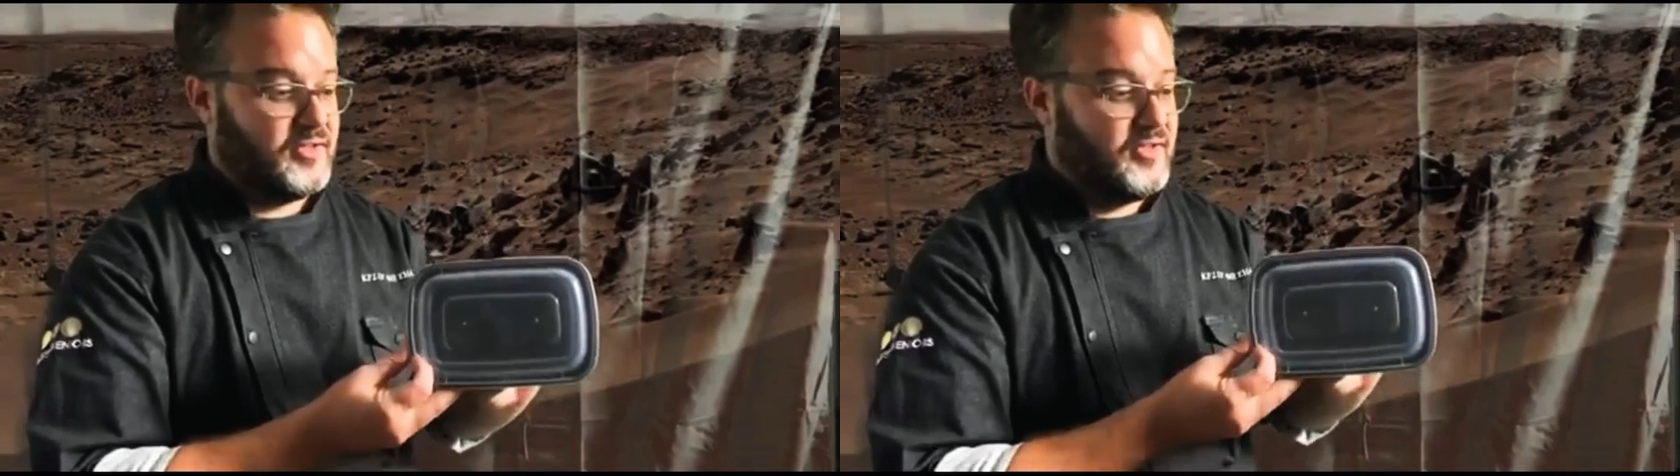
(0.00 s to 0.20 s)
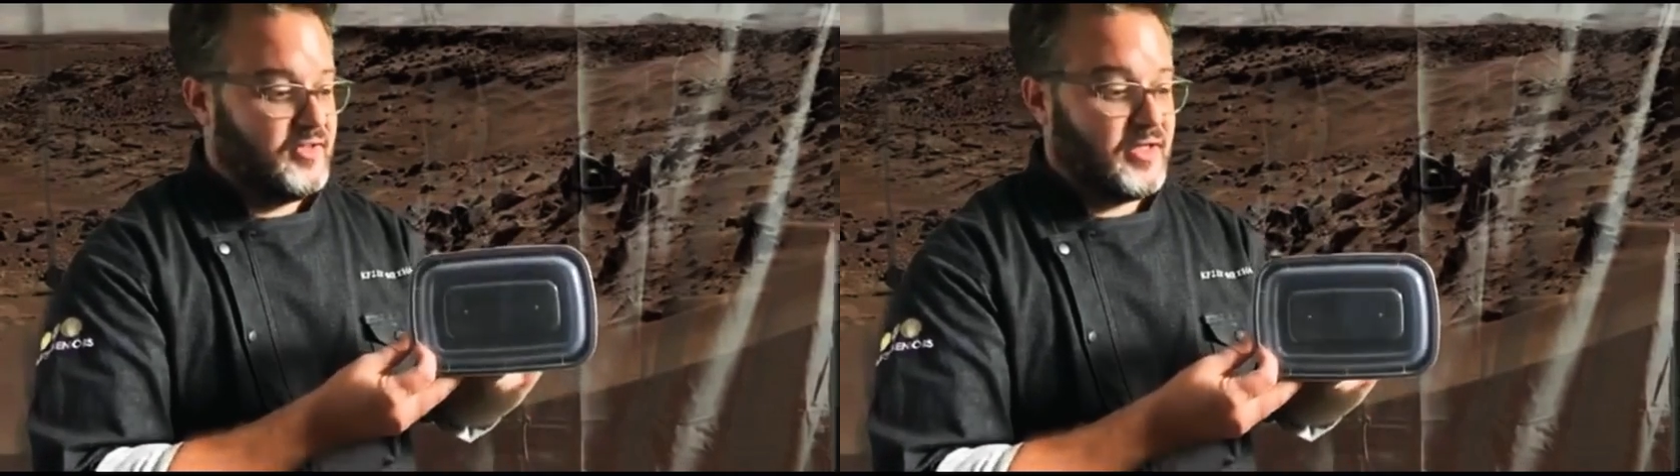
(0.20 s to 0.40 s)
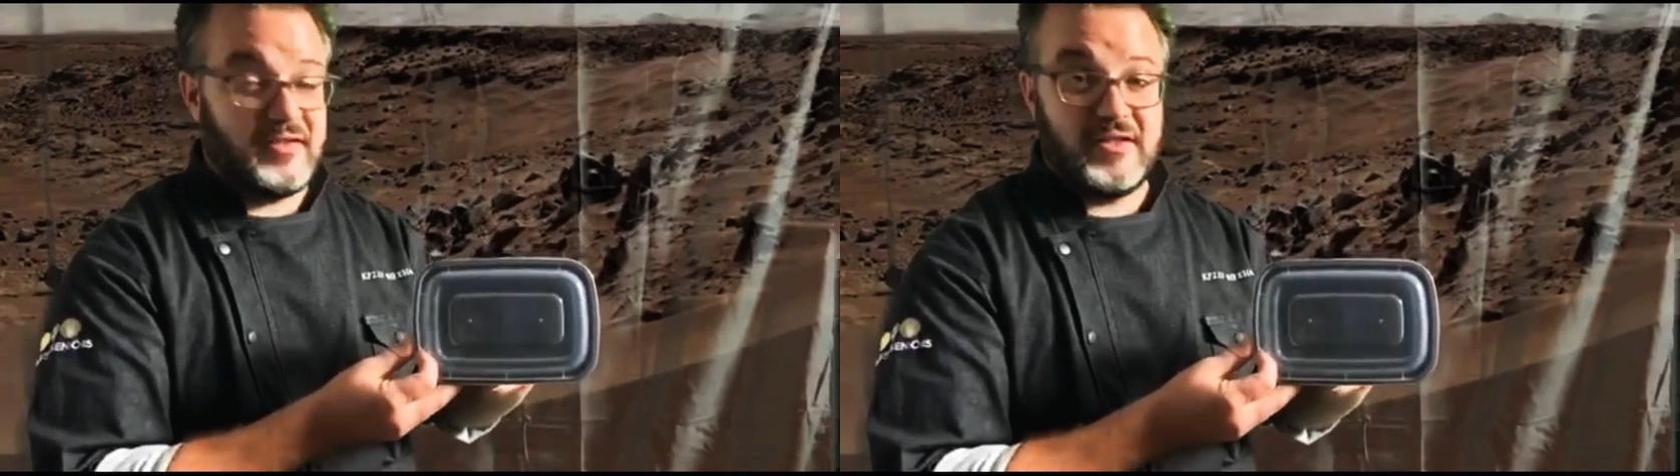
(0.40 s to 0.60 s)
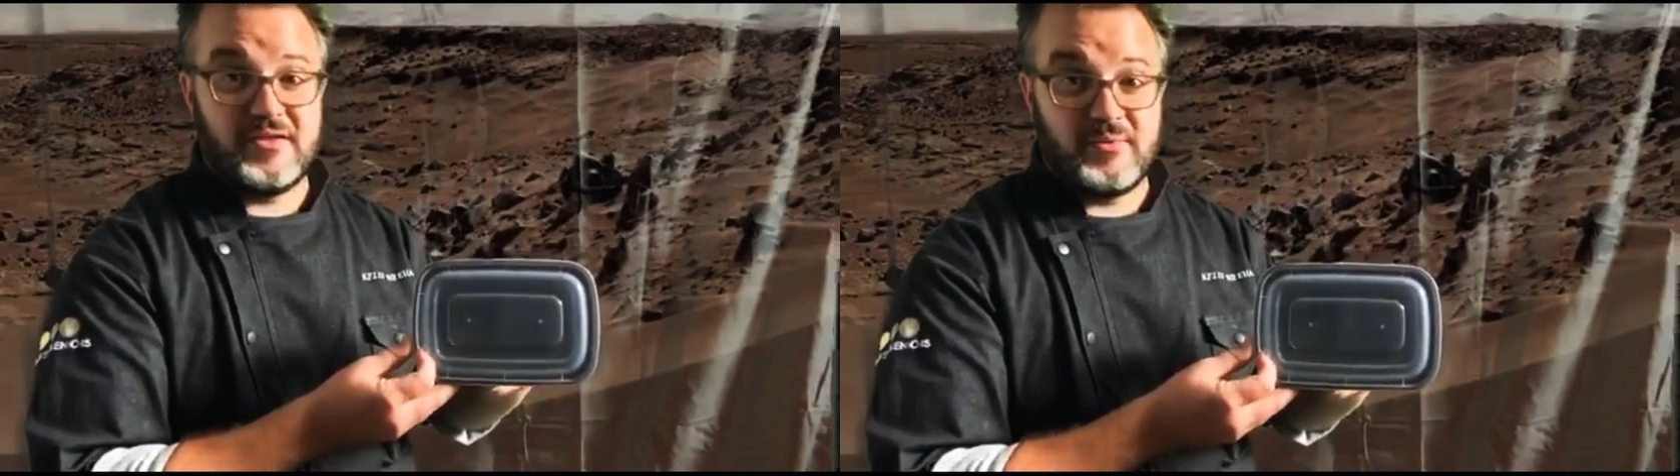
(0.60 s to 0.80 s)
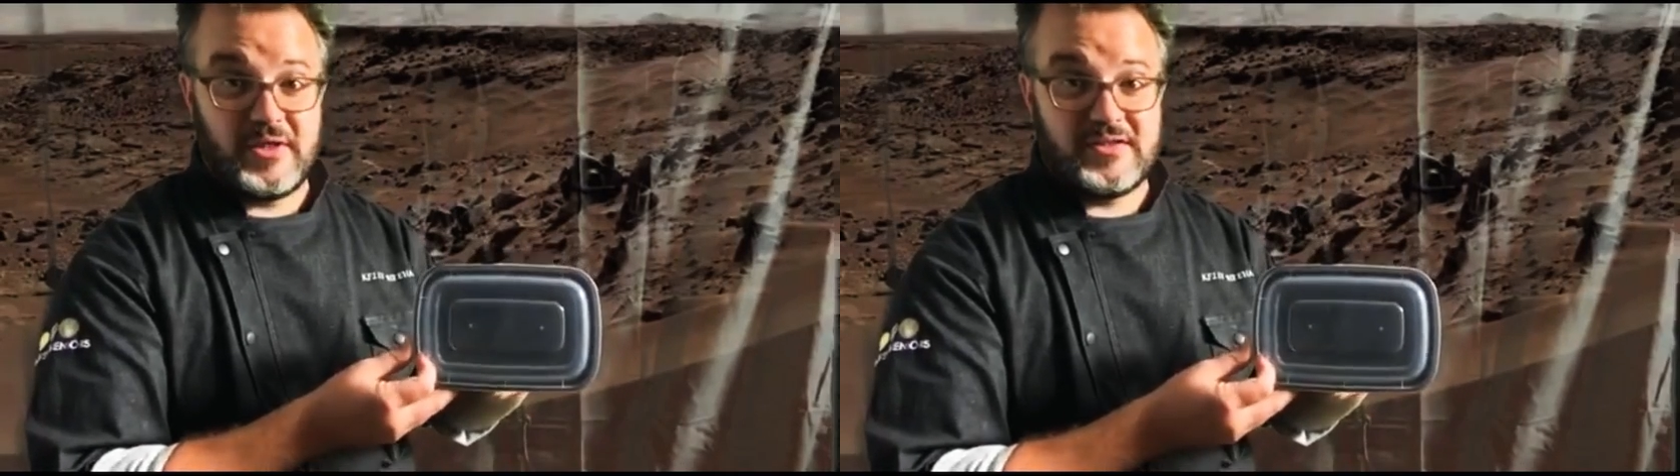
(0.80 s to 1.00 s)
I like the
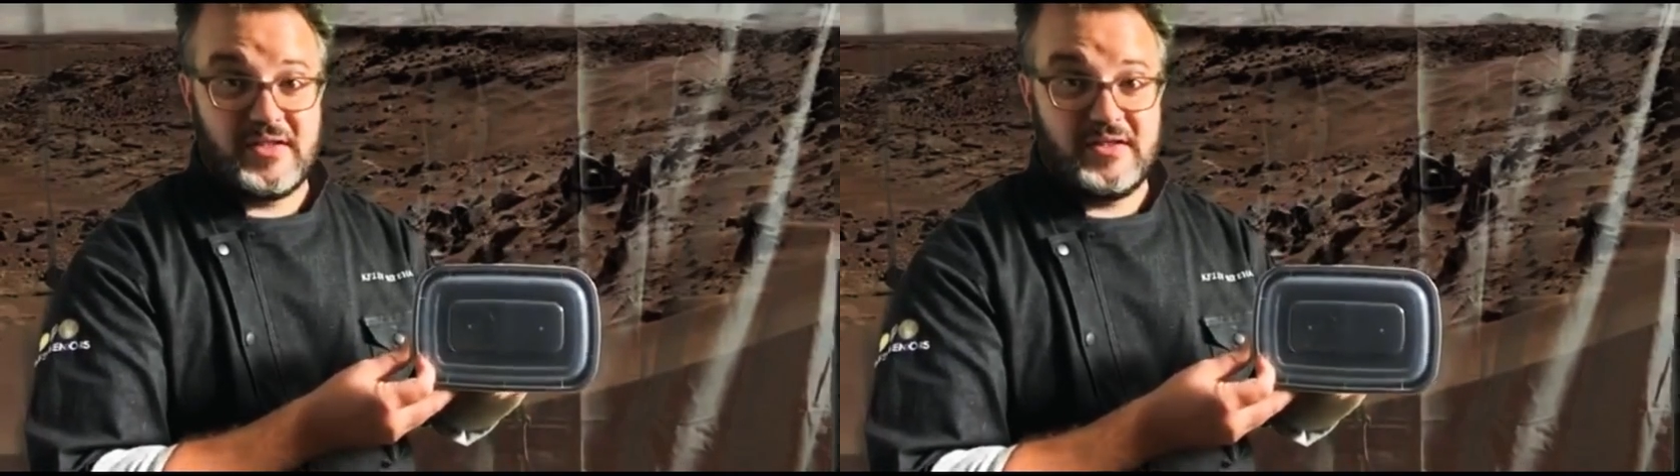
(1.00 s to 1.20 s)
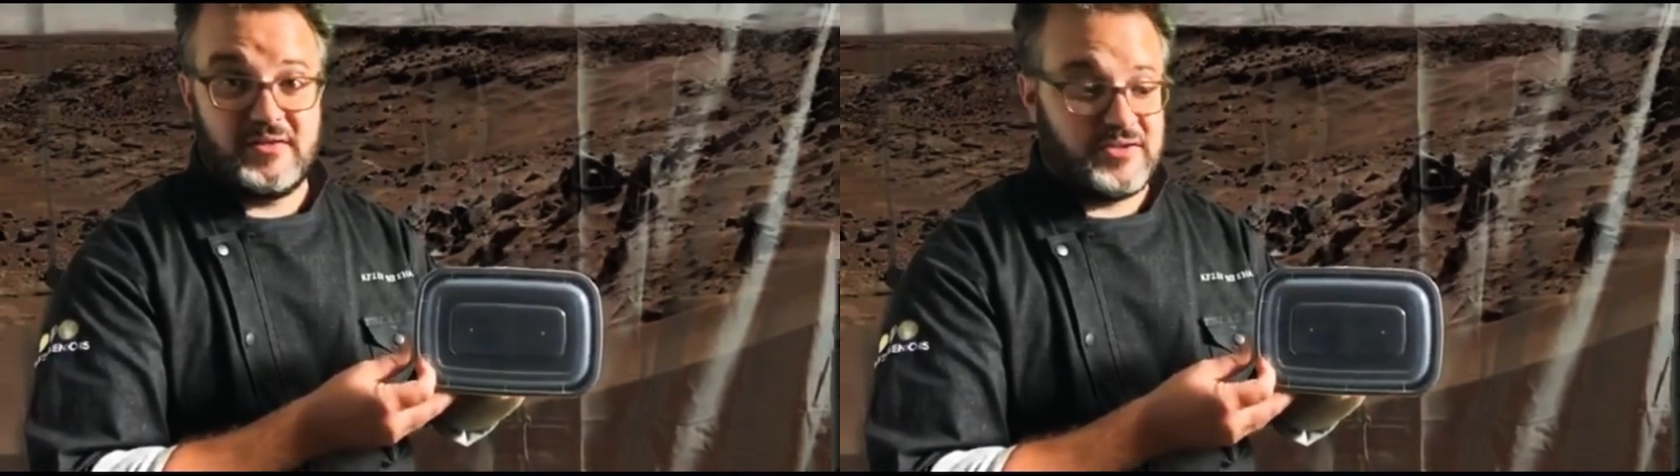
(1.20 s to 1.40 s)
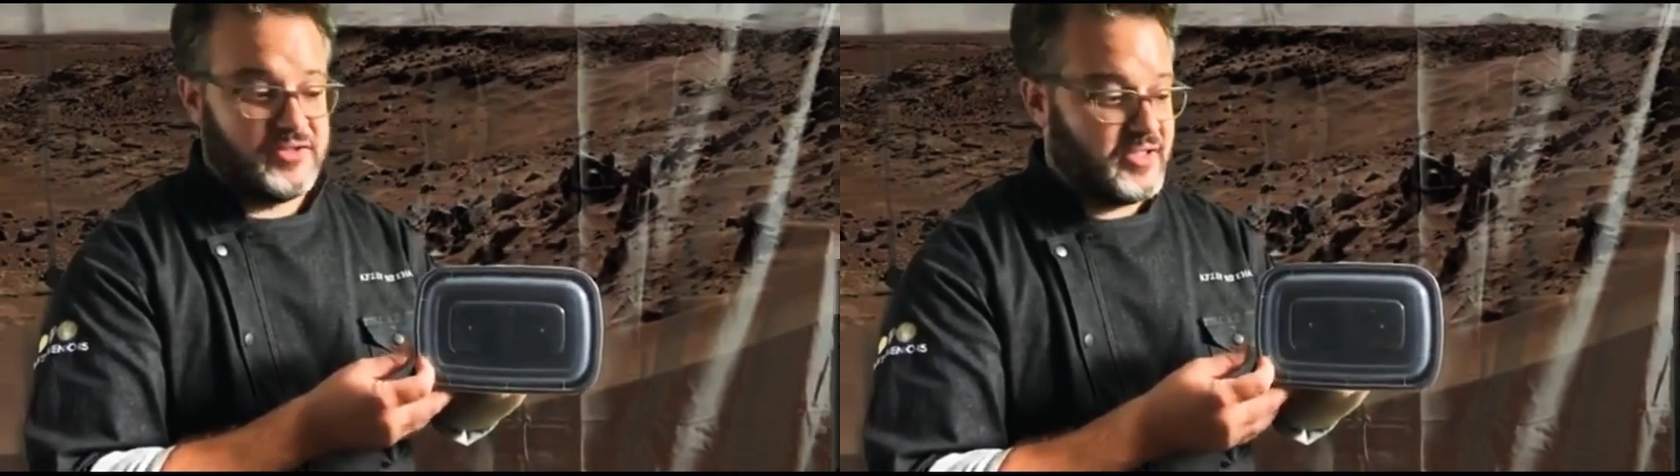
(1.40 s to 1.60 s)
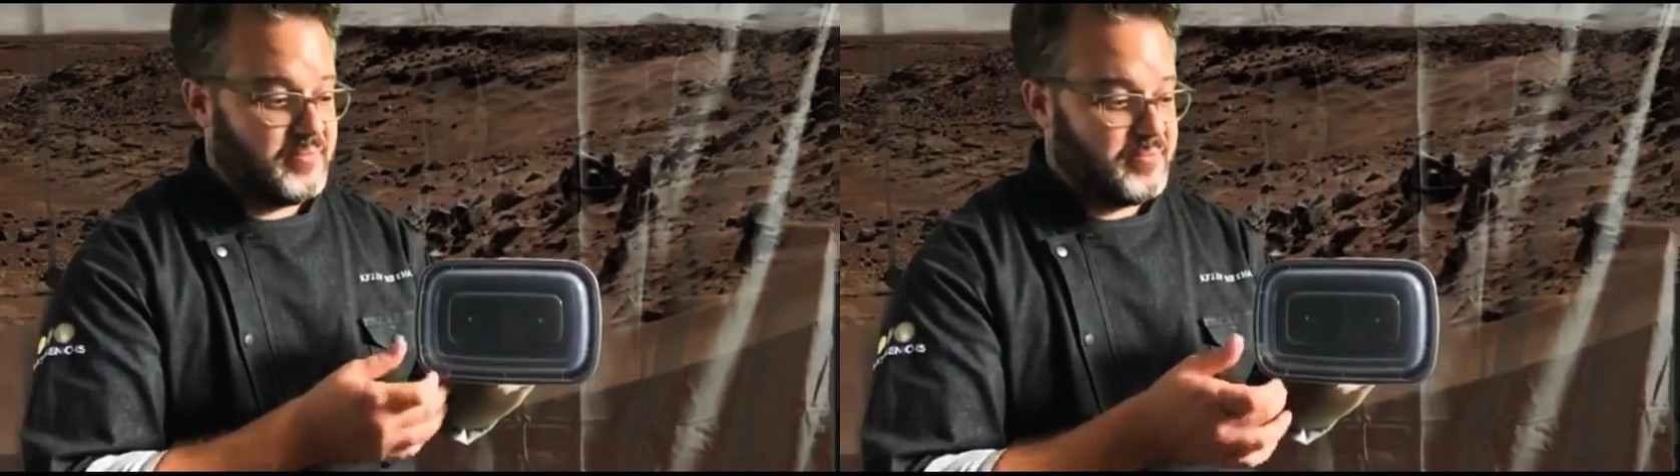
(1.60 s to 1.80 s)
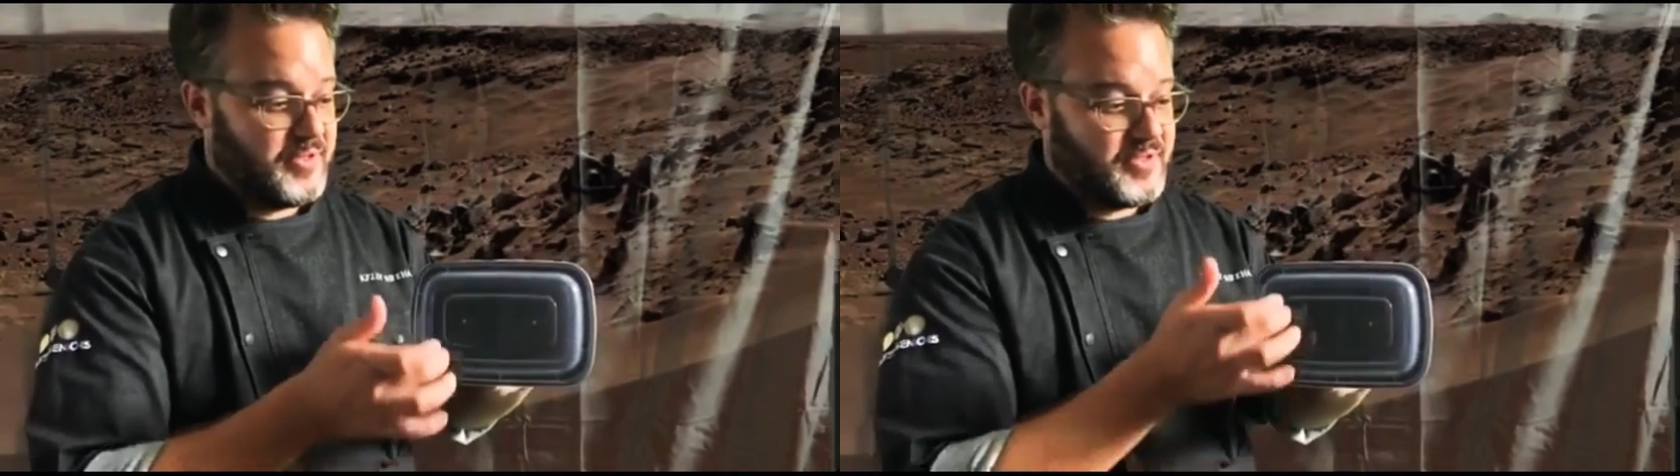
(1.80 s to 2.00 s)
rectangle
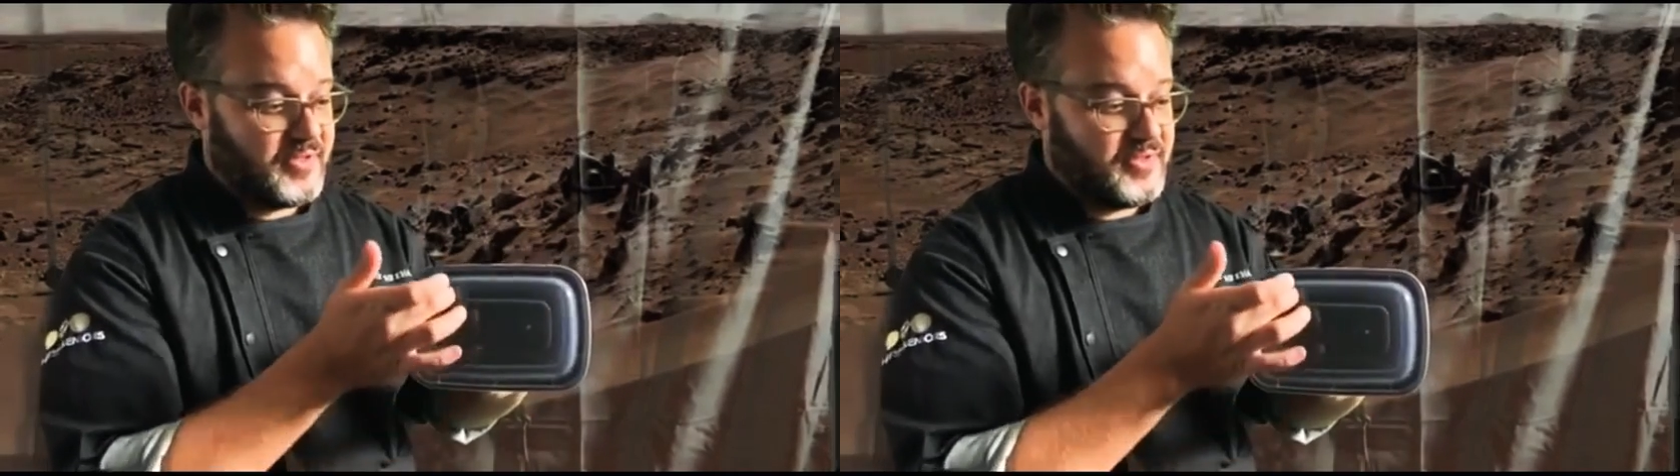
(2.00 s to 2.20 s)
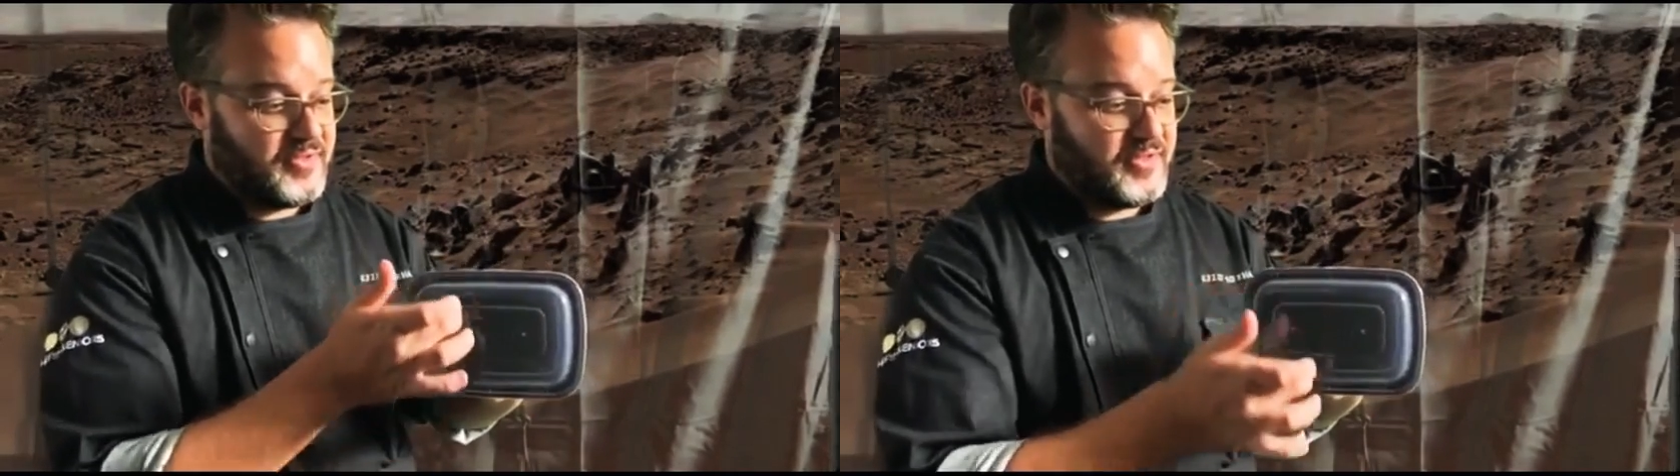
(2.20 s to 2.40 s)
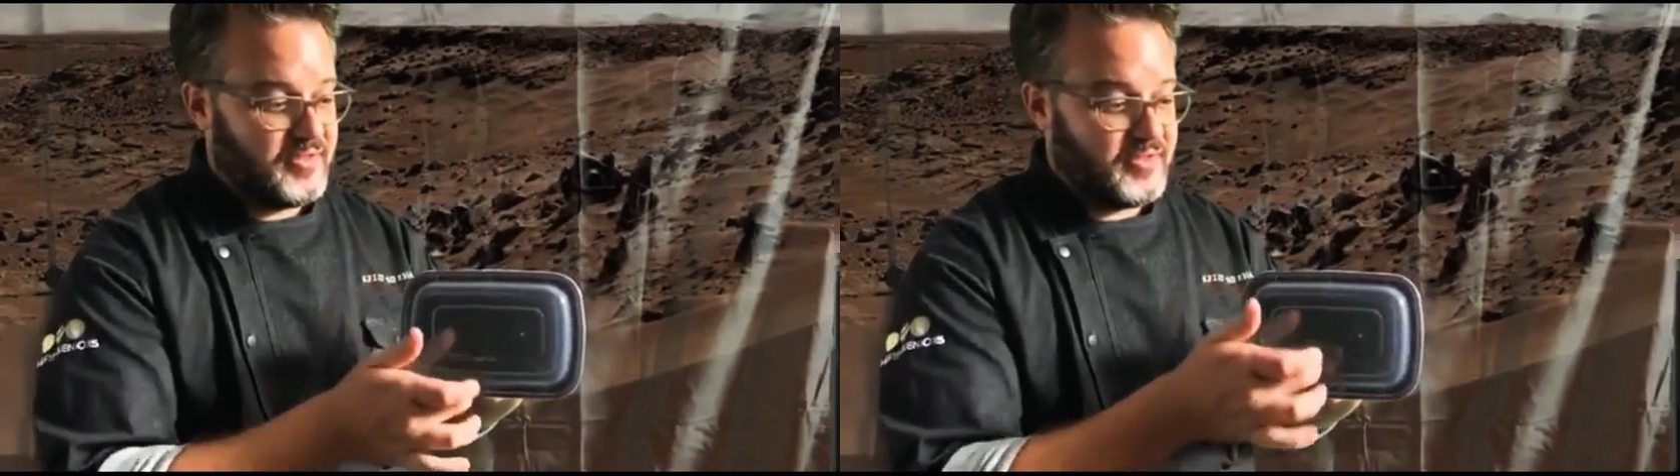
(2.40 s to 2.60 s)
shape because it